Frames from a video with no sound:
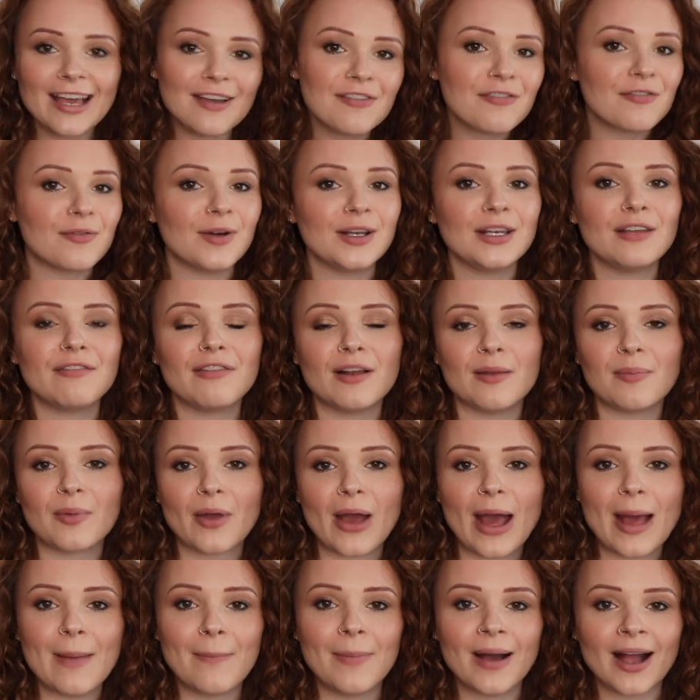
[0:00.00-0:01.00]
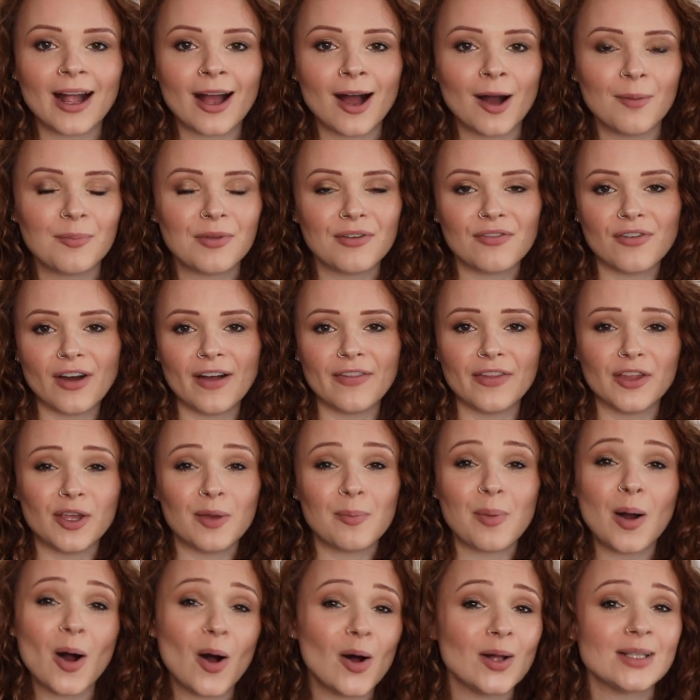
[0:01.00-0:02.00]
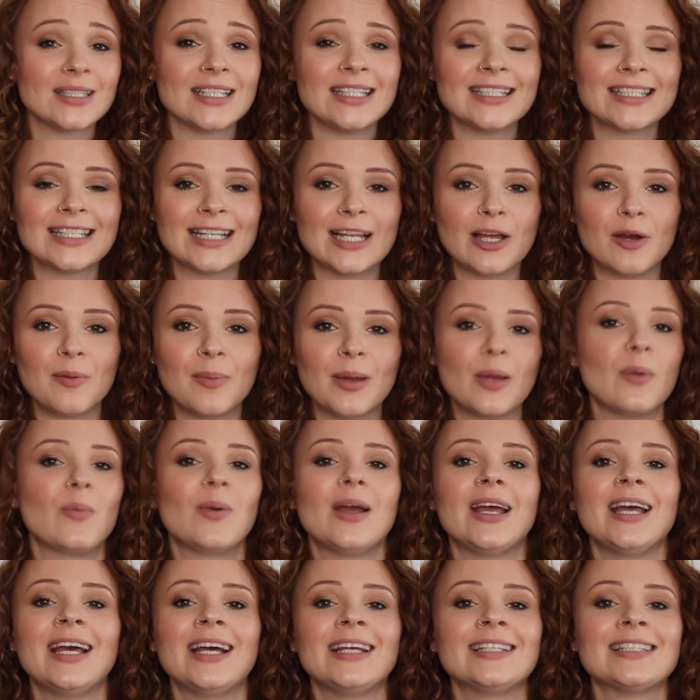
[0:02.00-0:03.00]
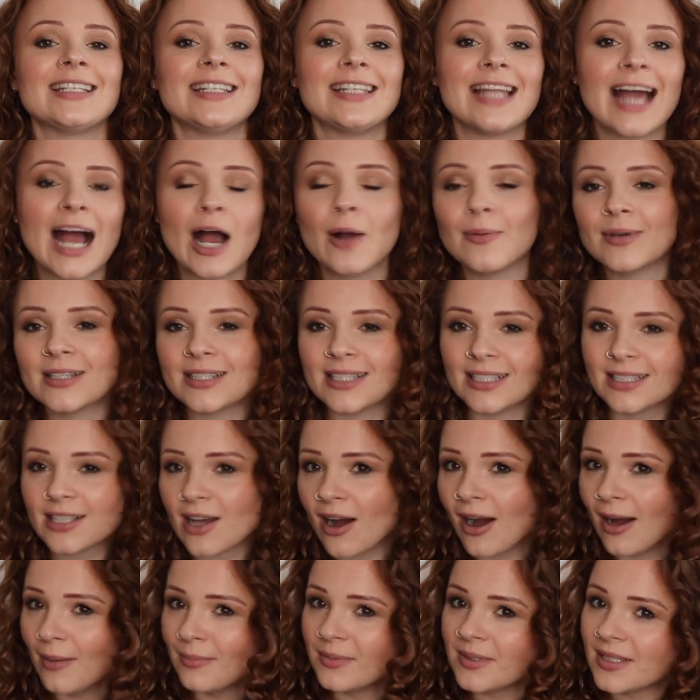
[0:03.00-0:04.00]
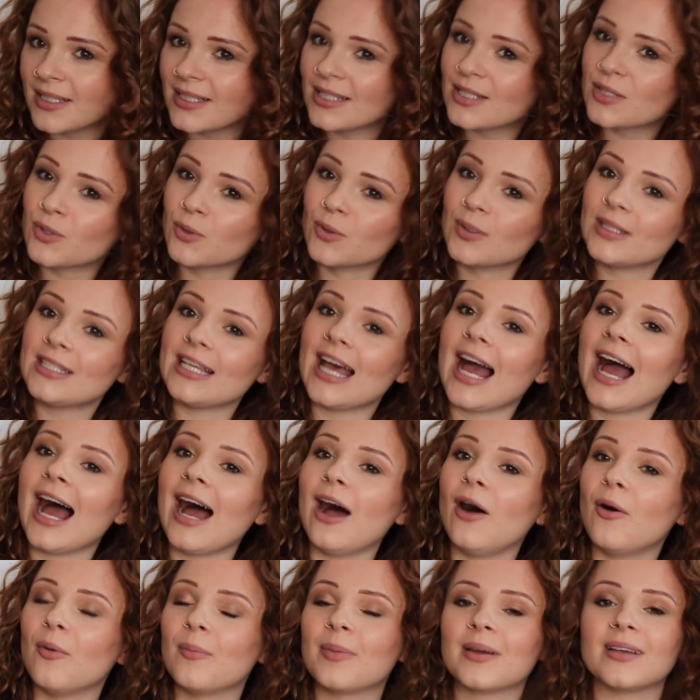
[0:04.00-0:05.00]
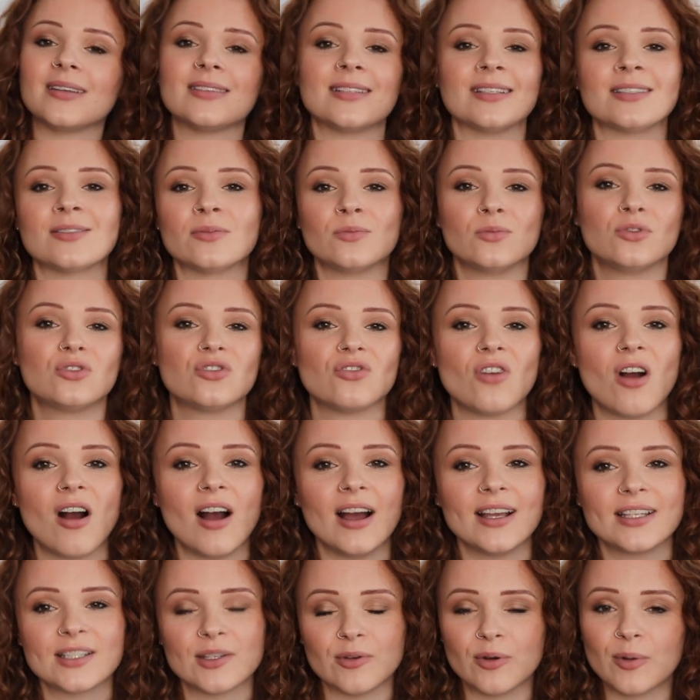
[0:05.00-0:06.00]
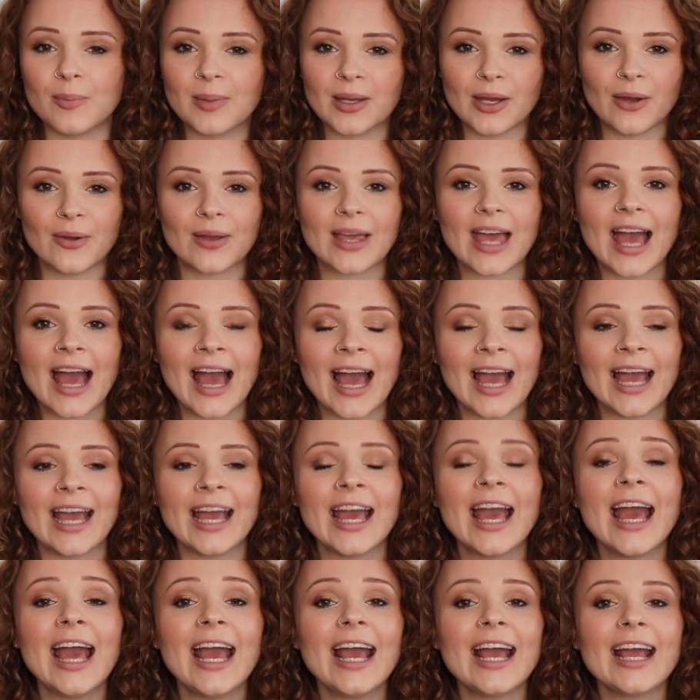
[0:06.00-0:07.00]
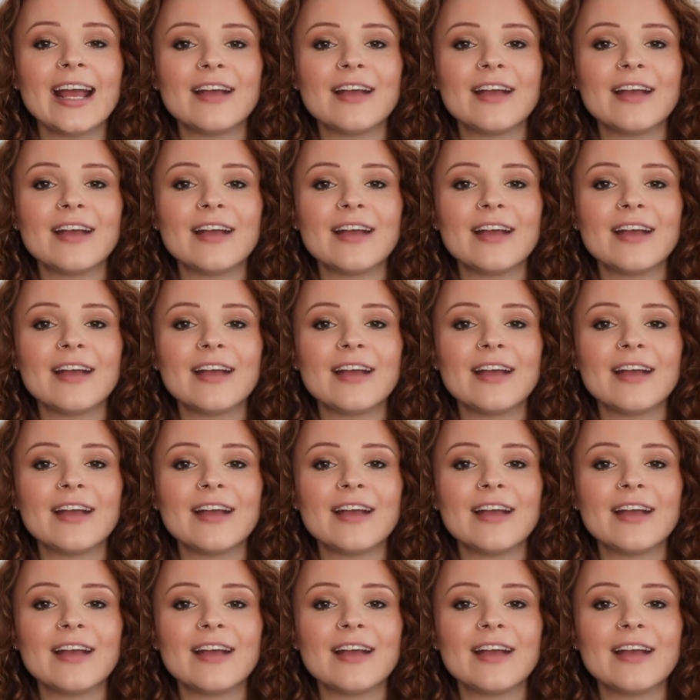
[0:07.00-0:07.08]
If when you flip your head back up you find that your parting's a little bit weird, now is the time to sort it out because it's all dry, so it will be okay.